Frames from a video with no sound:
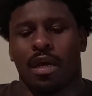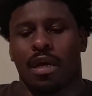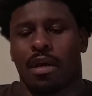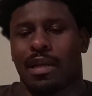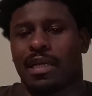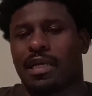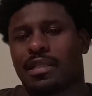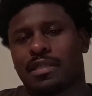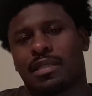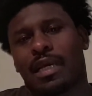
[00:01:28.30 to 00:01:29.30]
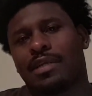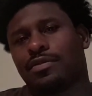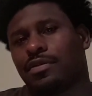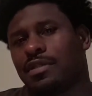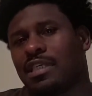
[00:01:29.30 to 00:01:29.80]
Look at this
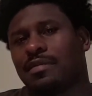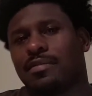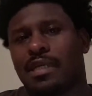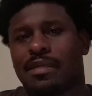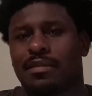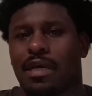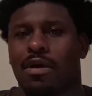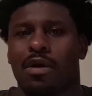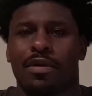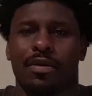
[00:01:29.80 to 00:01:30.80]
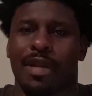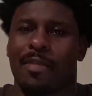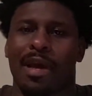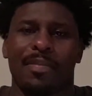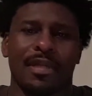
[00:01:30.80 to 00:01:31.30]
schedule. You see some teams like, oh,
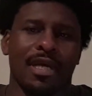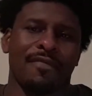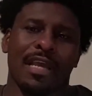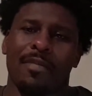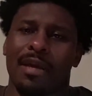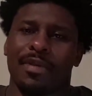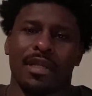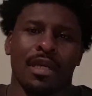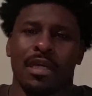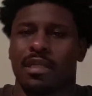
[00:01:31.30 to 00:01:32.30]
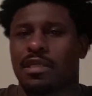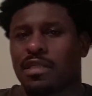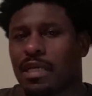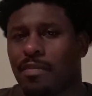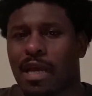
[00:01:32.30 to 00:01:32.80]
they might be tough. This
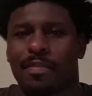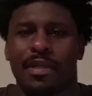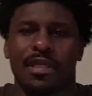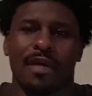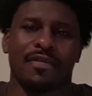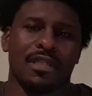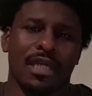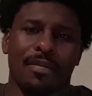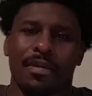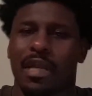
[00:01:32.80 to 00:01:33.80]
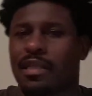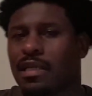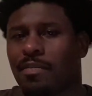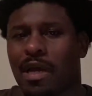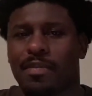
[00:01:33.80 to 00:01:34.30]
team might be tough. That
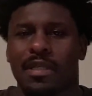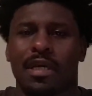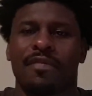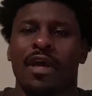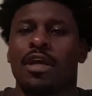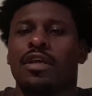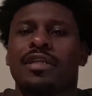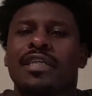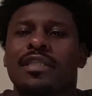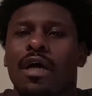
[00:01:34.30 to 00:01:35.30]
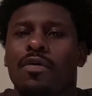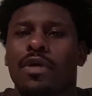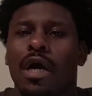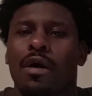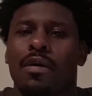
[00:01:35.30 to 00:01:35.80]
team might be tough. You just
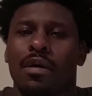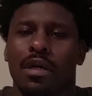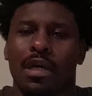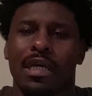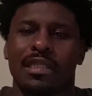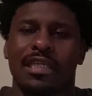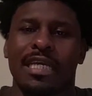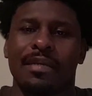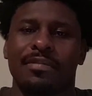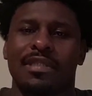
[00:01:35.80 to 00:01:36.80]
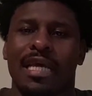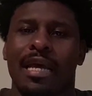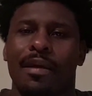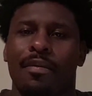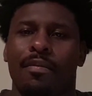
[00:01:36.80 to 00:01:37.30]
don't know. Teams
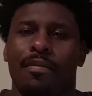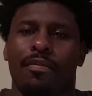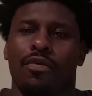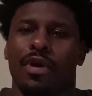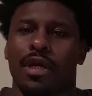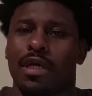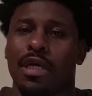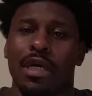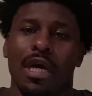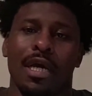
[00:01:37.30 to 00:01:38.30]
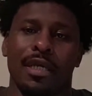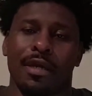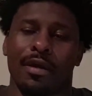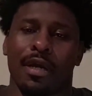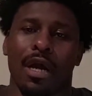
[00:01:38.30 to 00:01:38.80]
that were good a
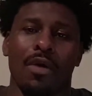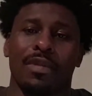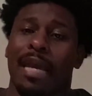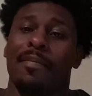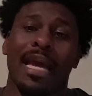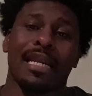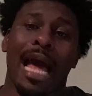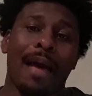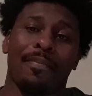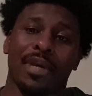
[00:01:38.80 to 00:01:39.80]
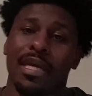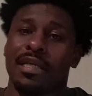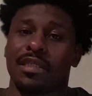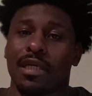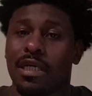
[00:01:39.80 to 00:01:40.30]
year ago, they may not be
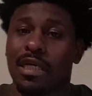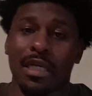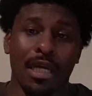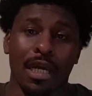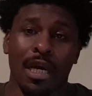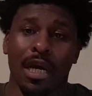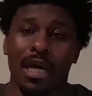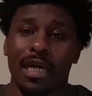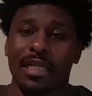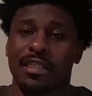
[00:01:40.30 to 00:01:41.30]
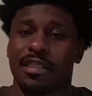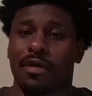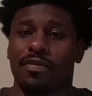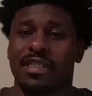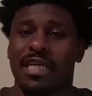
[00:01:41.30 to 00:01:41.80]
as good this
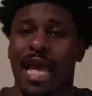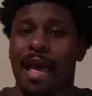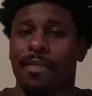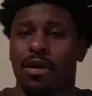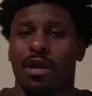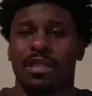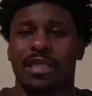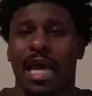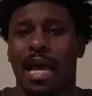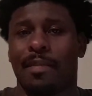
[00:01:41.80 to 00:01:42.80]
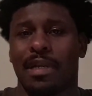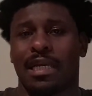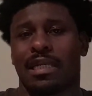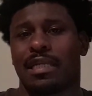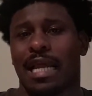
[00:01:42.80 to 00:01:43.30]
year. We see it happen all the time.
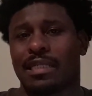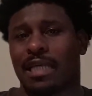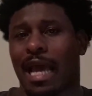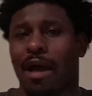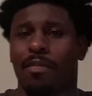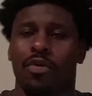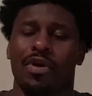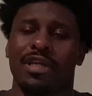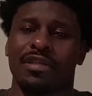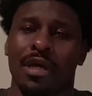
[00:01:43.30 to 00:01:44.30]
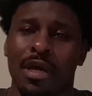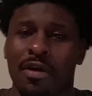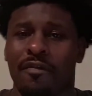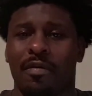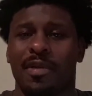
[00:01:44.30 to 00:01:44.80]
Look at the Dallas Cowboys
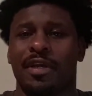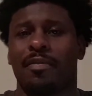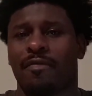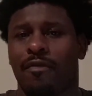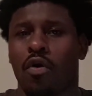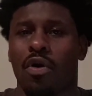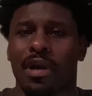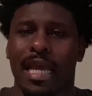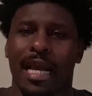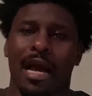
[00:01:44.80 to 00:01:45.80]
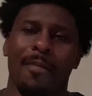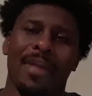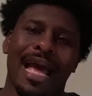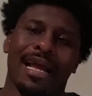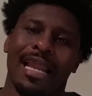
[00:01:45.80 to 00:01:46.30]
from the year before, and they come
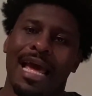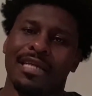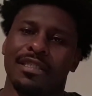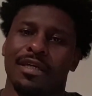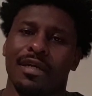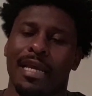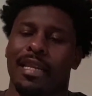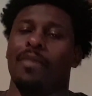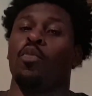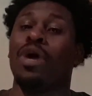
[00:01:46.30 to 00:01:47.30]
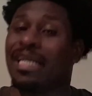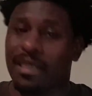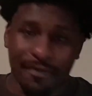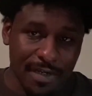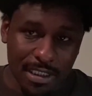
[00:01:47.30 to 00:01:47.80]
back last year. They won the
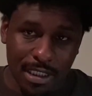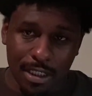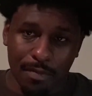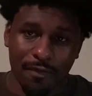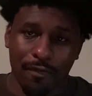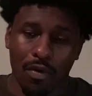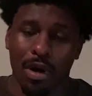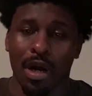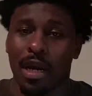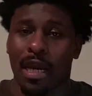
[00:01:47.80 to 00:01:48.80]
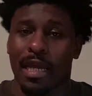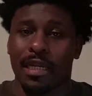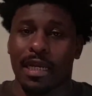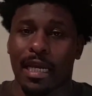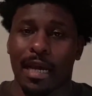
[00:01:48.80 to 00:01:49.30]
division the year before, and
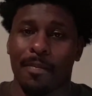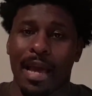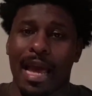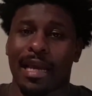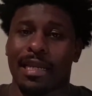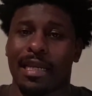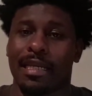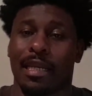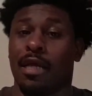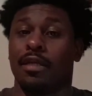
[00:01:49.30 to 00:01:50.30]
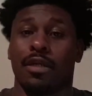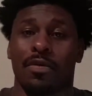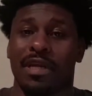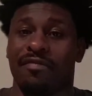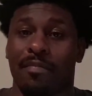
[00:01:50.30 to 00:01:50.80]
then they come back and they
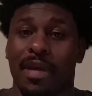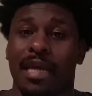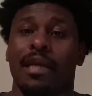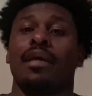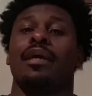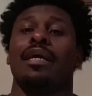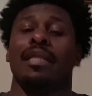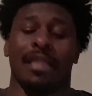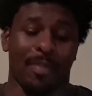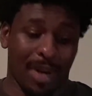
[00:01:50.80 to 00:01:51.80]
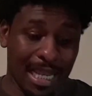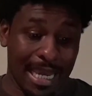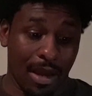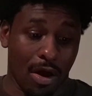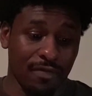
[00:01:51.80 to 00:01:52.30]
don't even make the
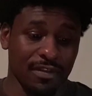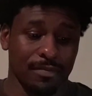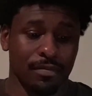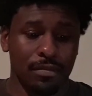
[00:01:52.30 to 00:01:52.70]
playoffs.